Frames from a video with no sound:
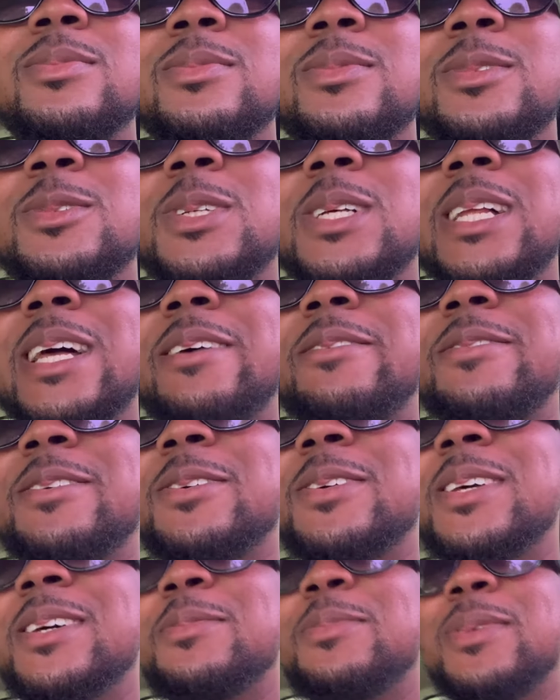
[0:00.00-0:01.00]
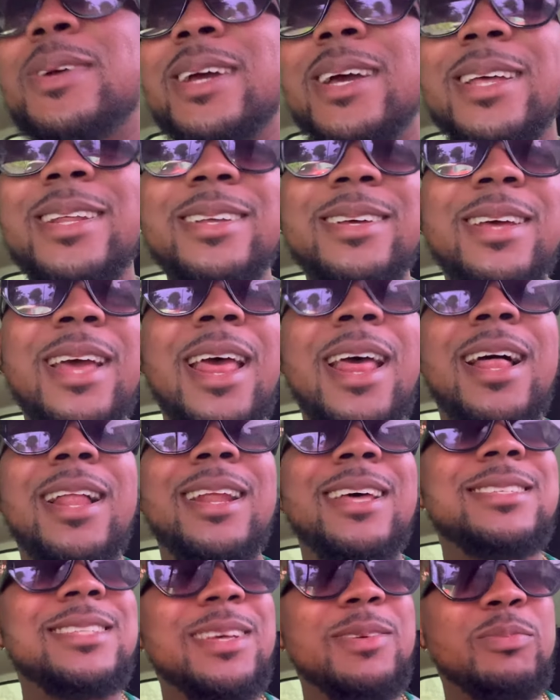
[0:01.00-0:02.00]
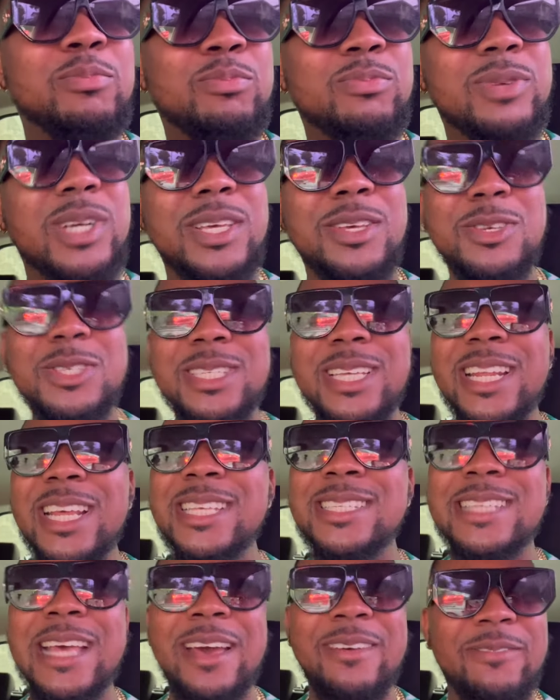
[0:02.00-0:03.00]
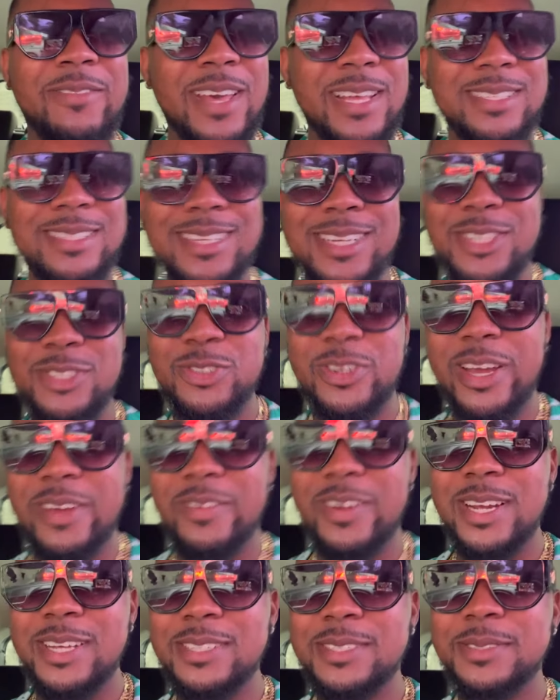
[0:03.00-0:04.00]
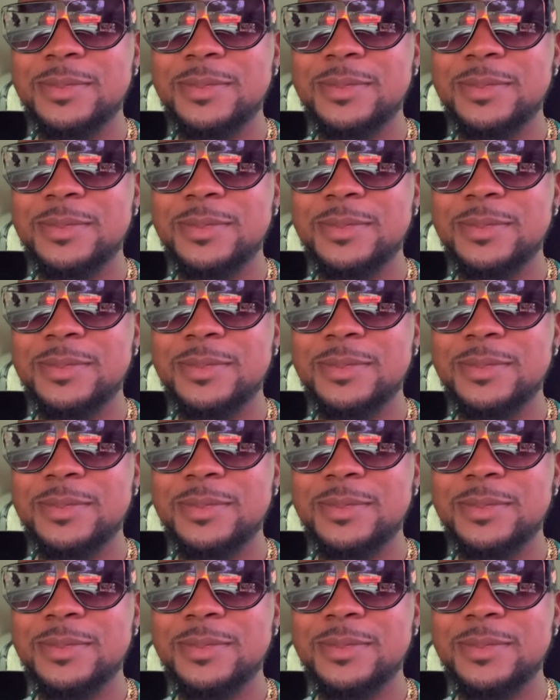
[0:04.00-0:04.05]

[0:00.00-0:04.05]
Good, I feel that, Brianna. Listen, you see these St. Vincent drivers?